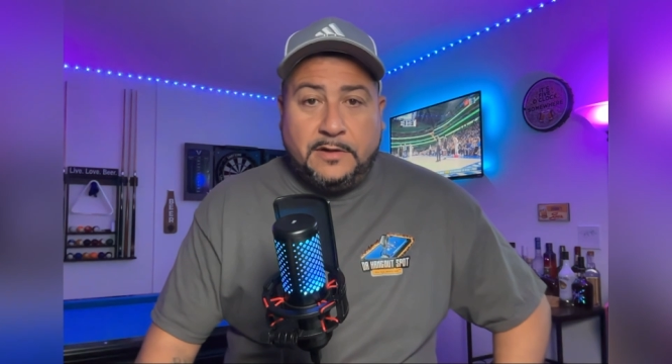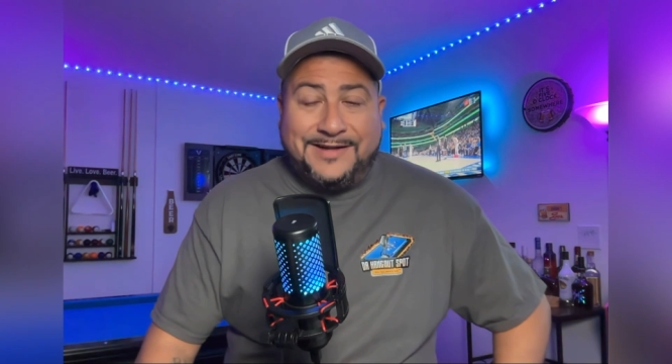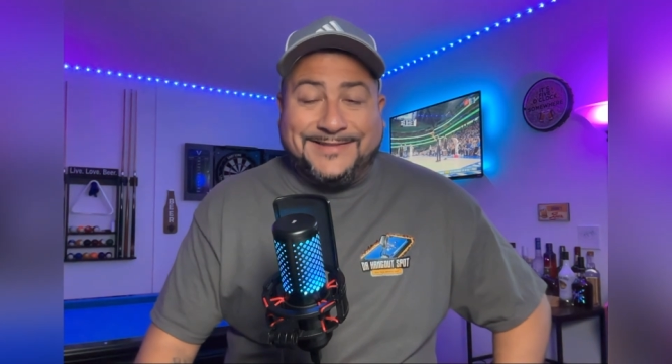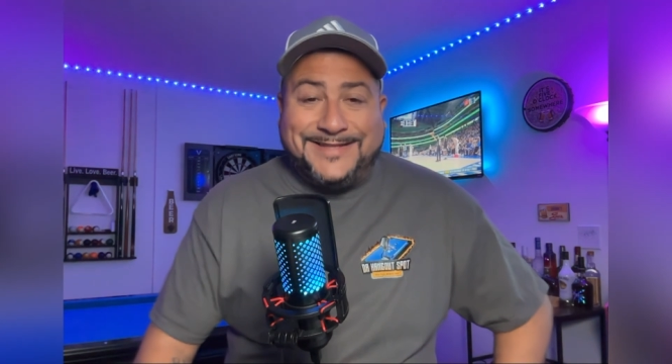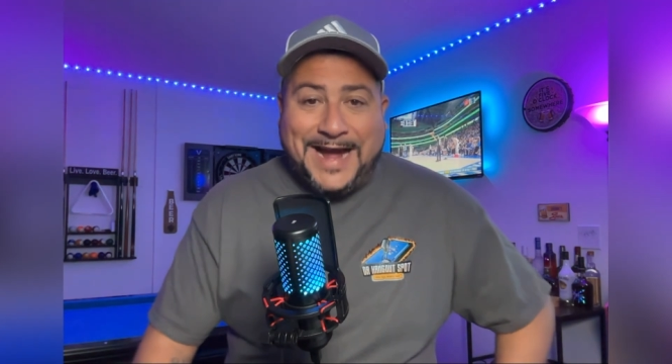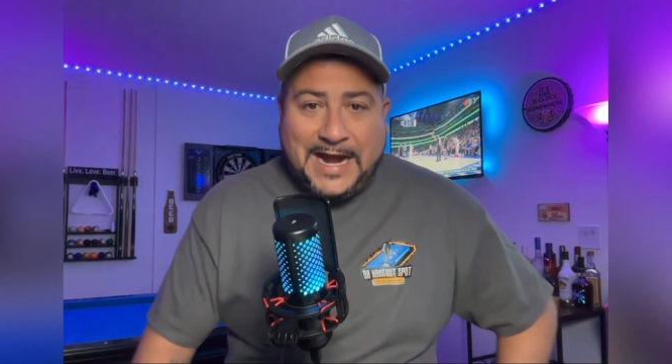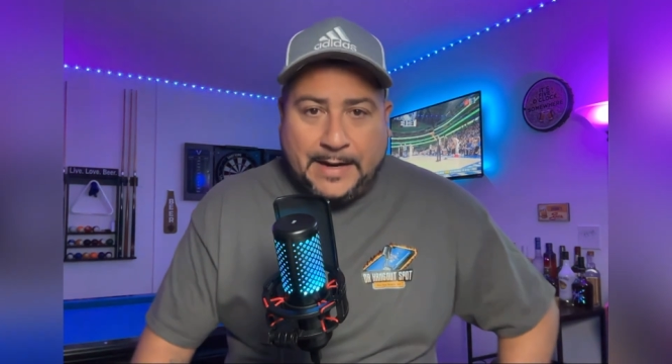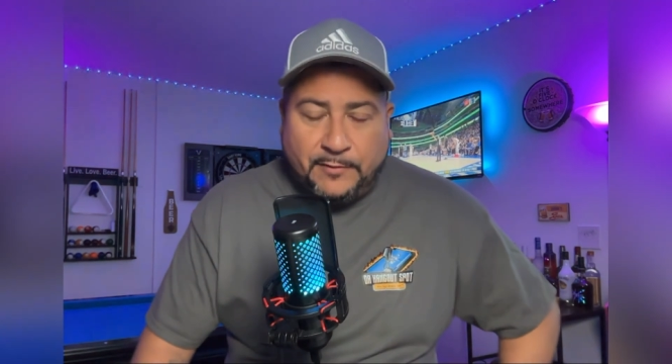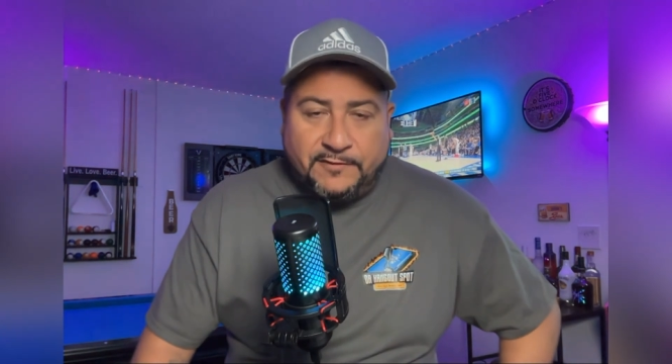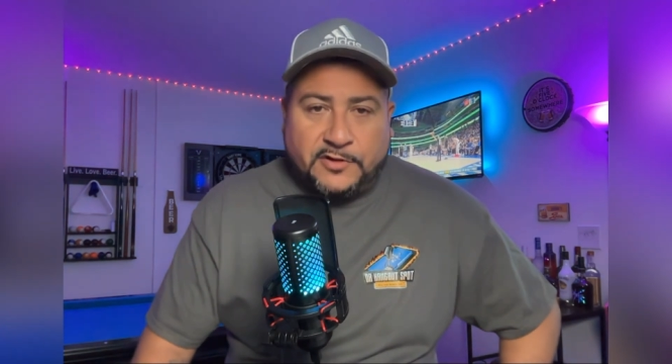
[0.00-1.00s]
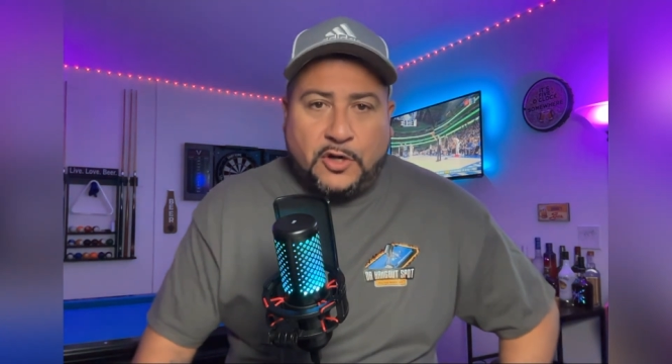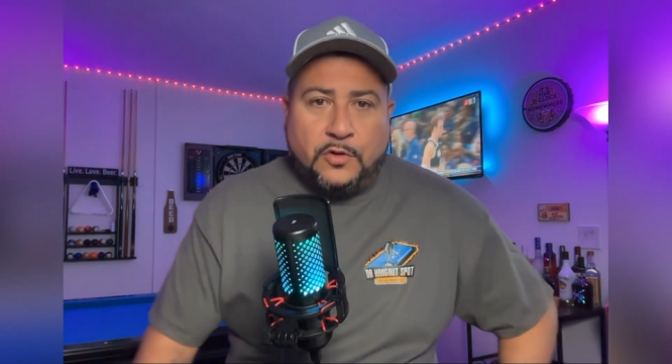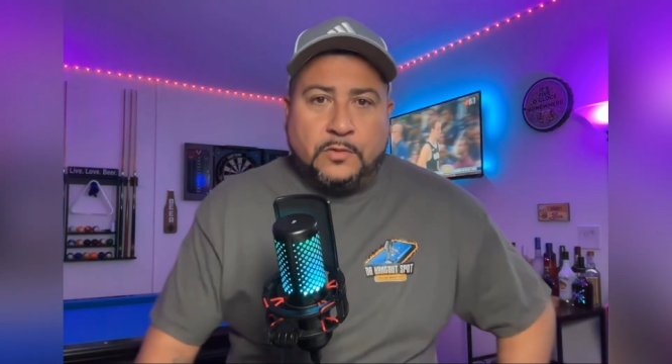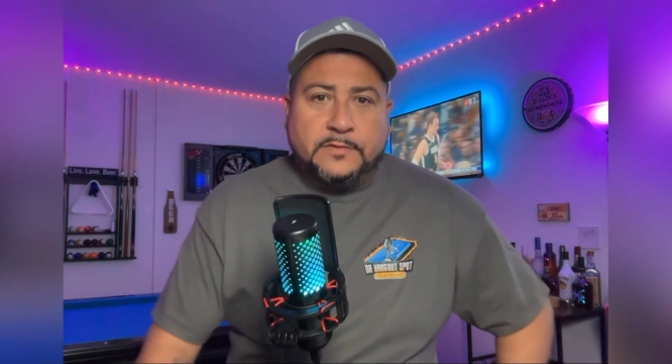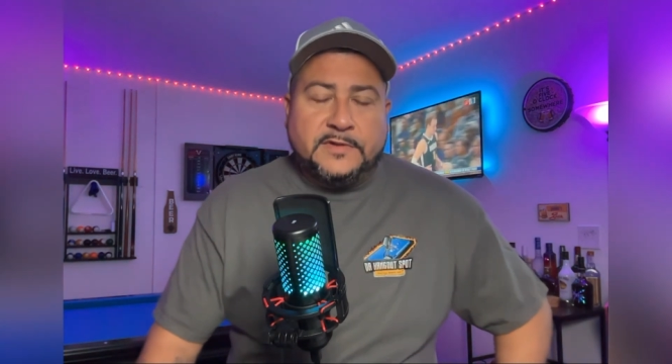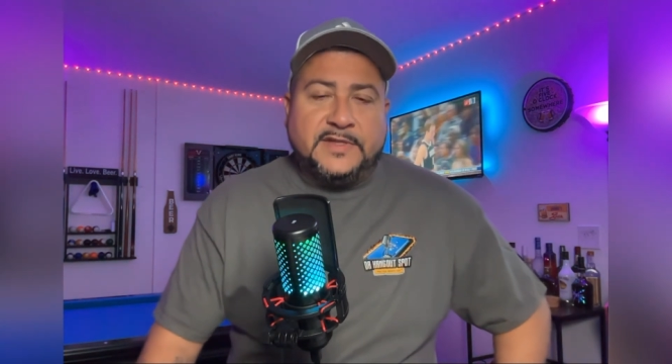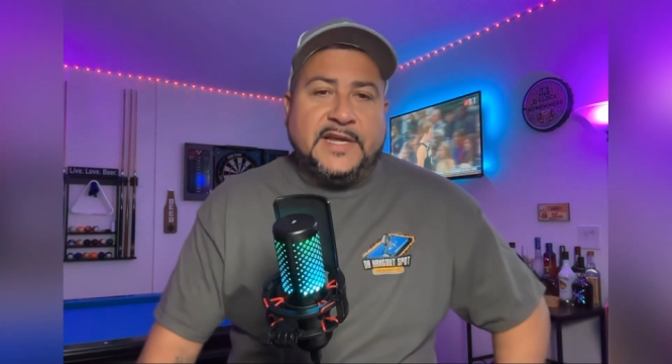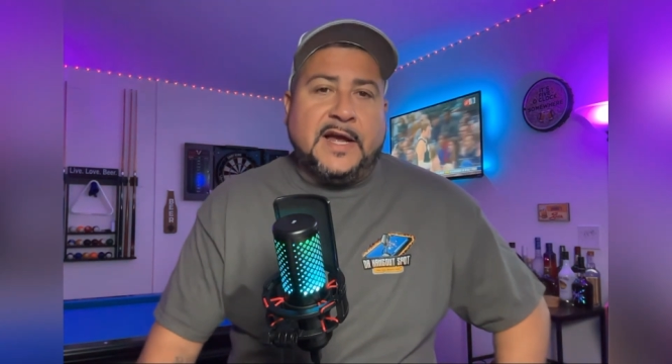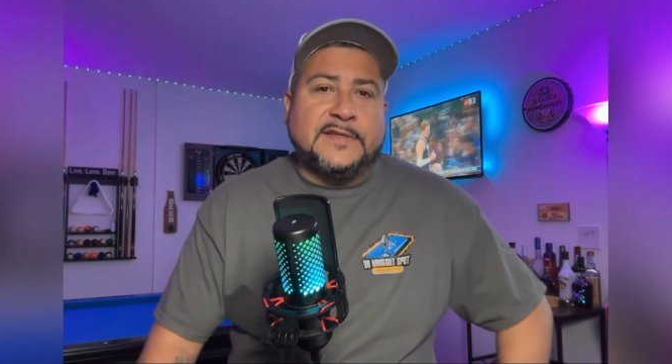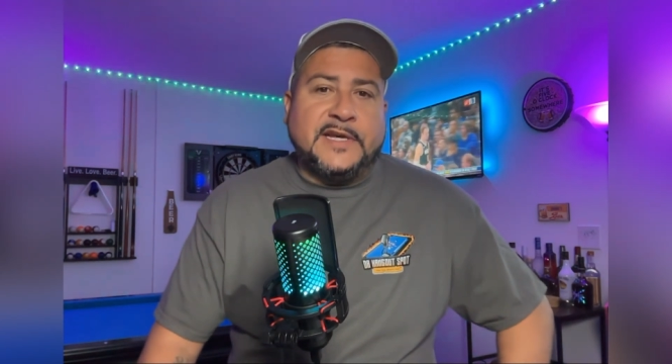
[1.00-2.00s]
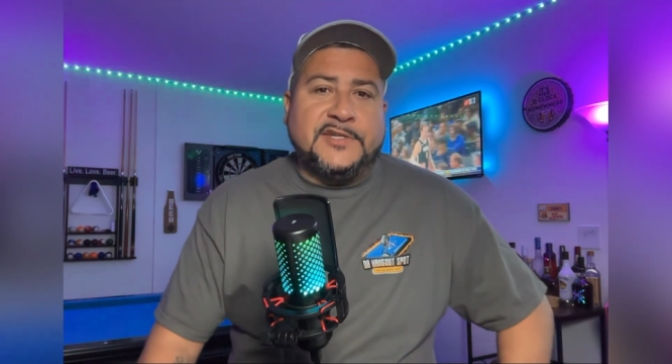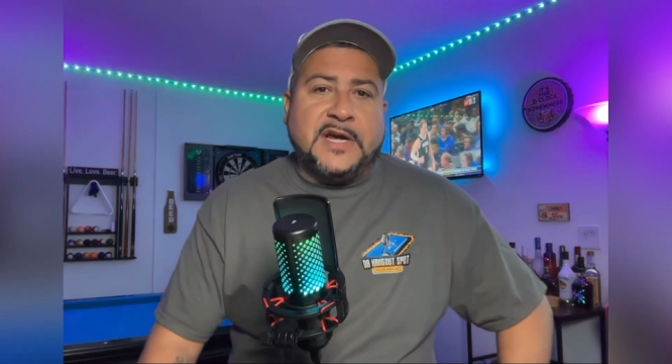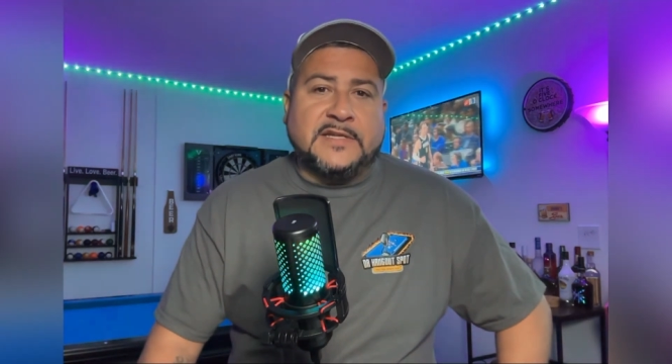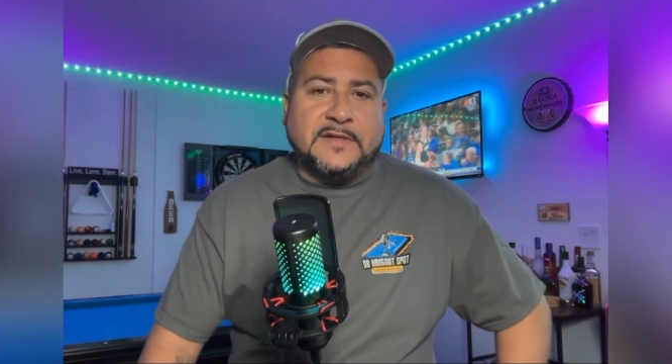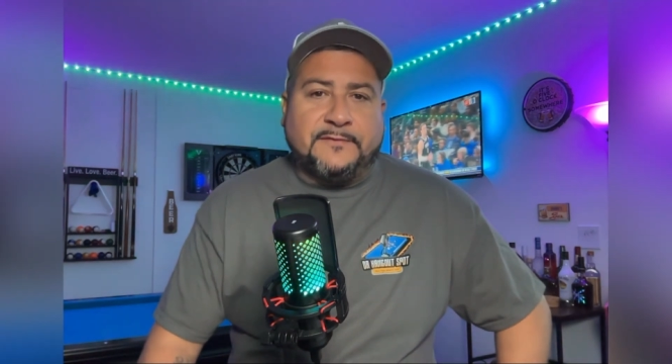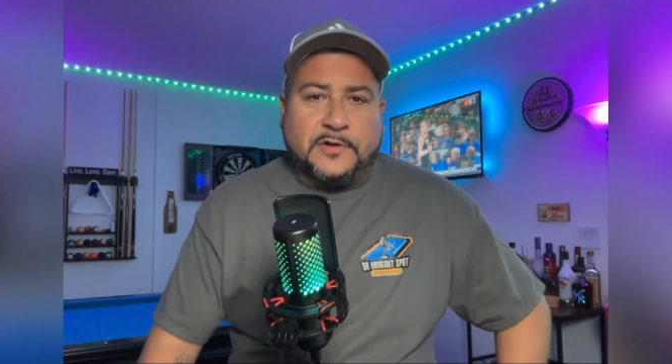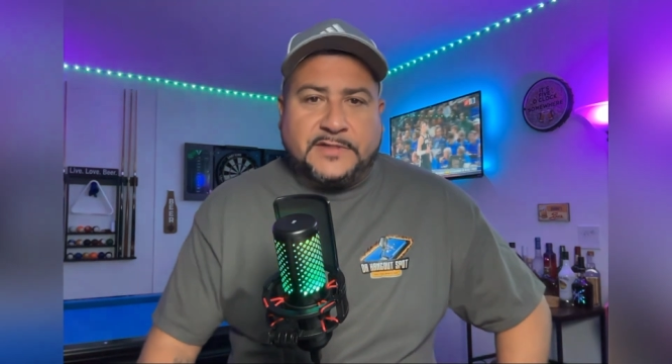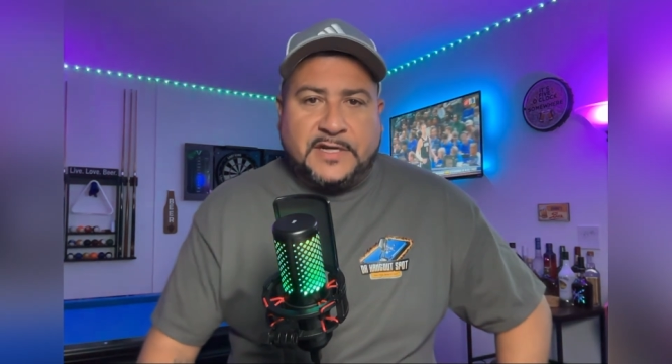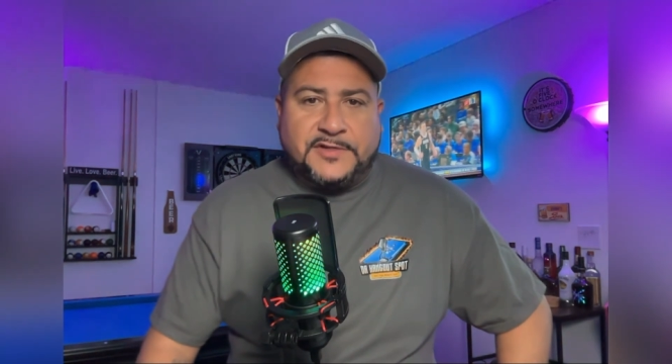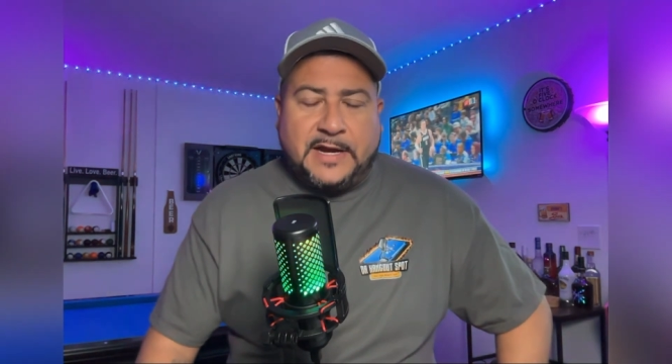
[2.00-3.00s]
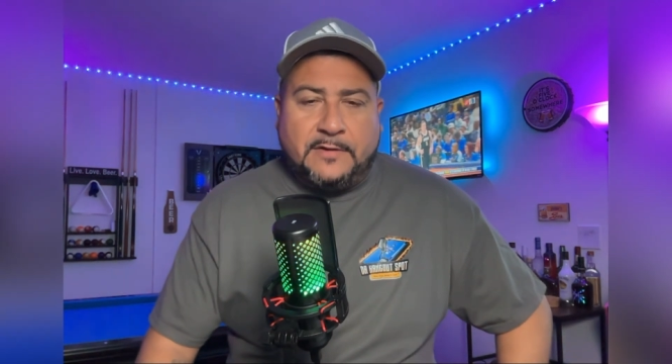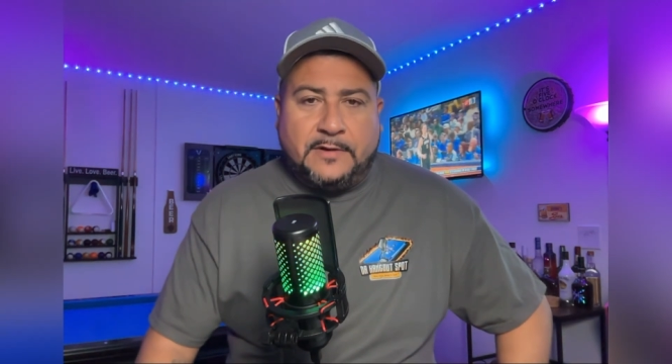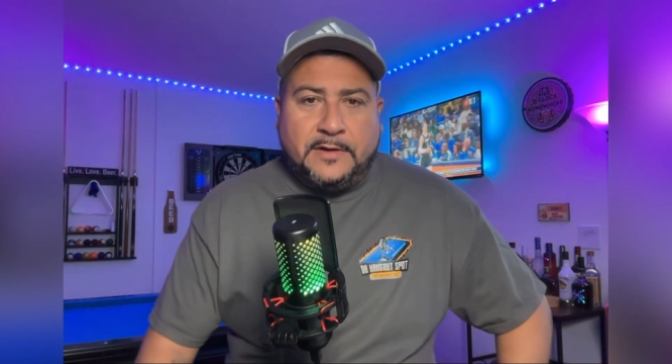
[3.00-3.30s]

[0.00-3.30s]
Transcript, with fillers: A dime of a throw to Diontae Johnson for a touchdown.